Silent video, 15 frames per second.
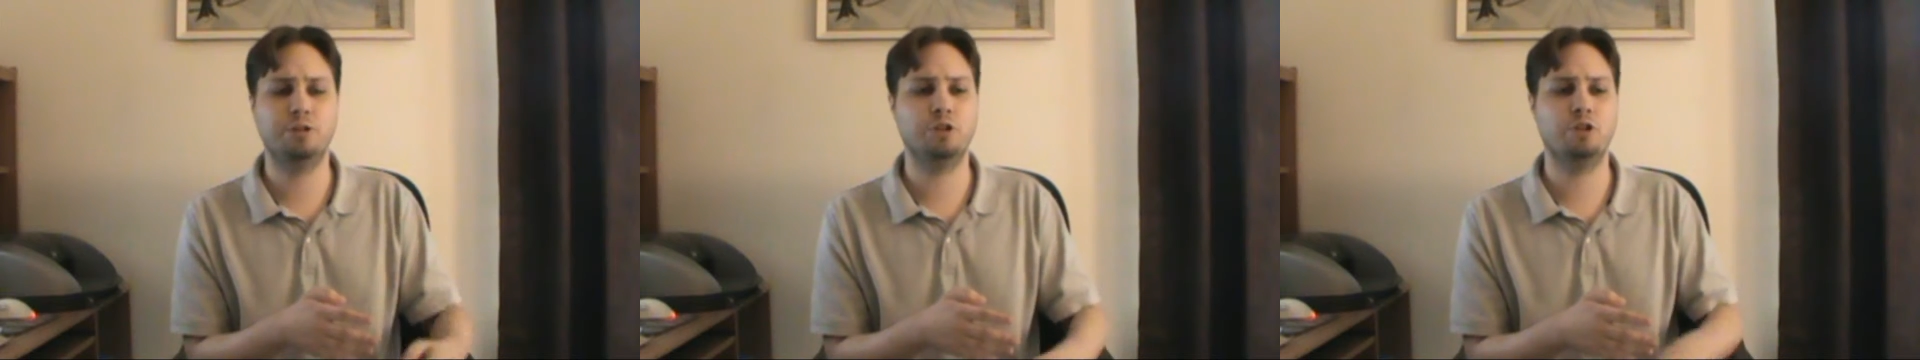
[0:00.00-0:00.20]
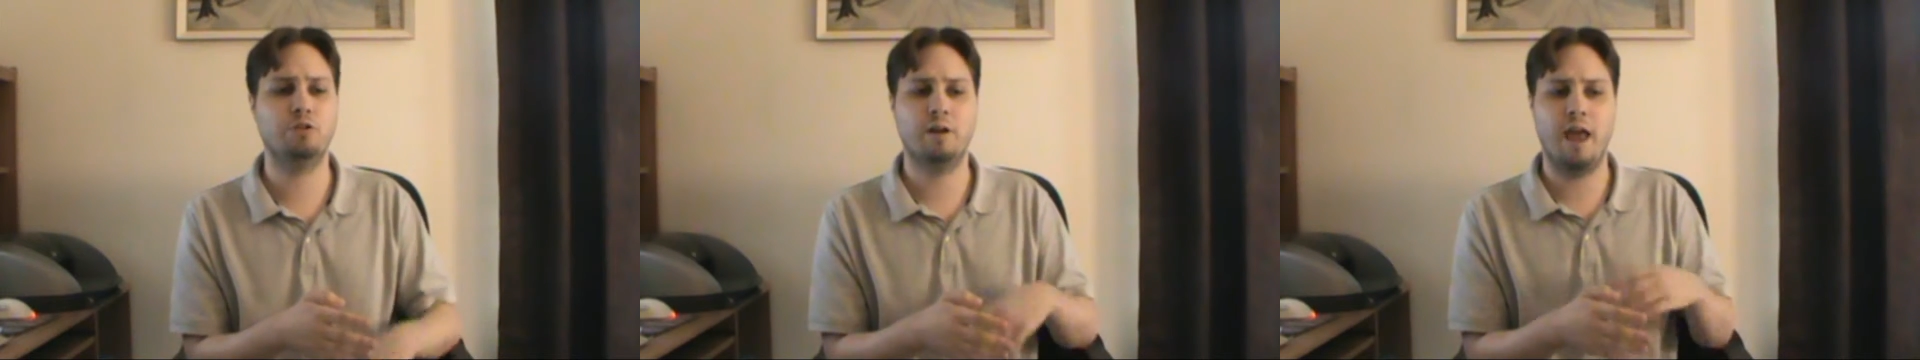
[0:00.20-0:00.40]
to
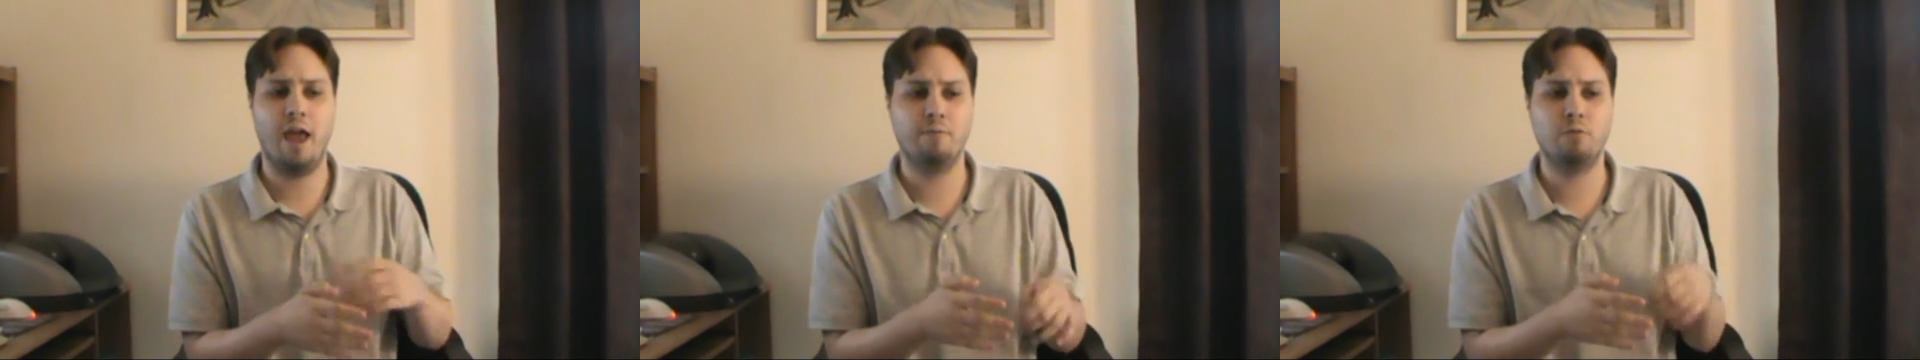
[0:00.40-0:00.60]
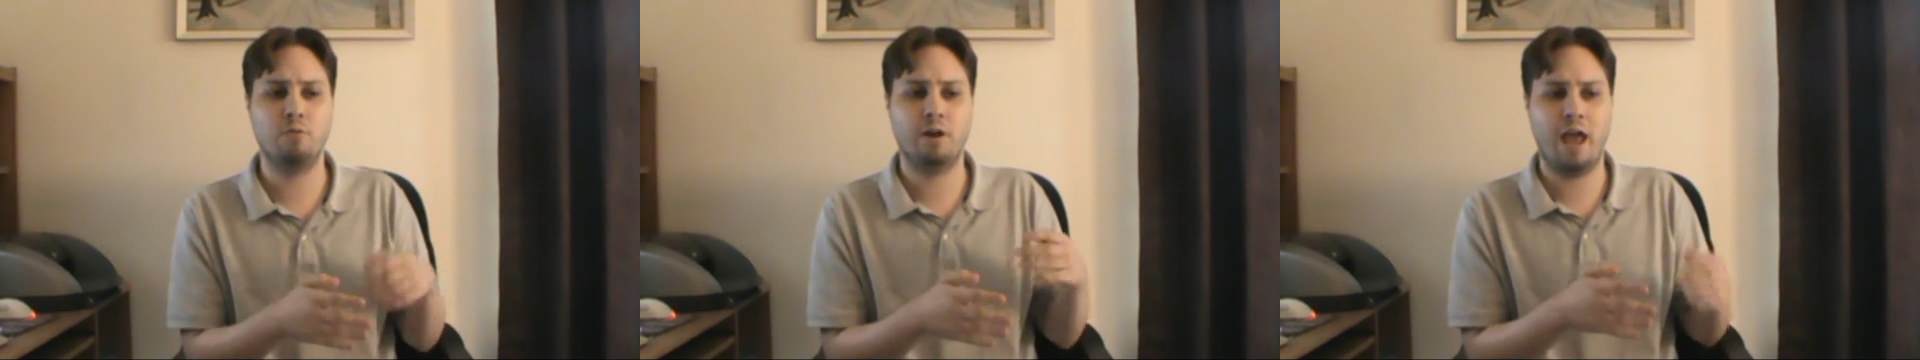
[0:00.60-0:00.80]
do and
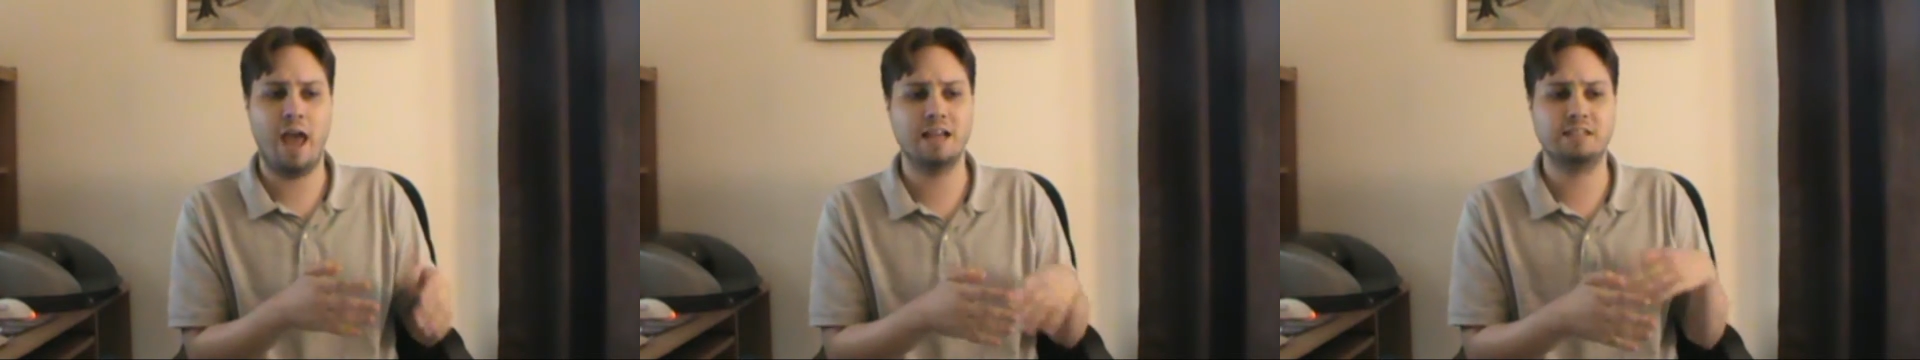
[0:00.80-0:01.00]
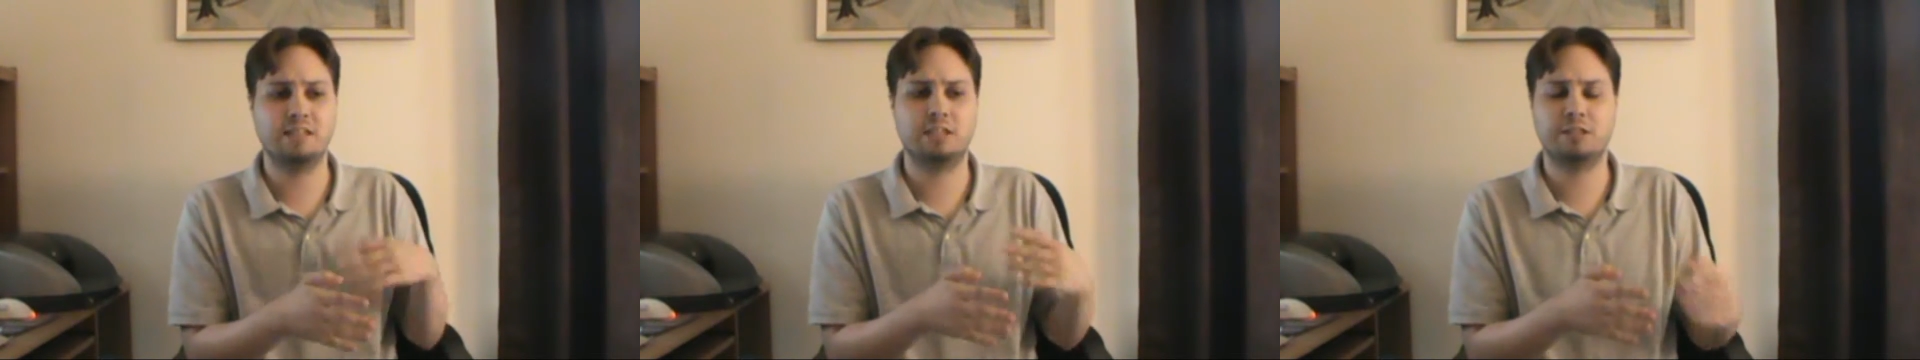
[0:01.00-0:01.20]
everyone has a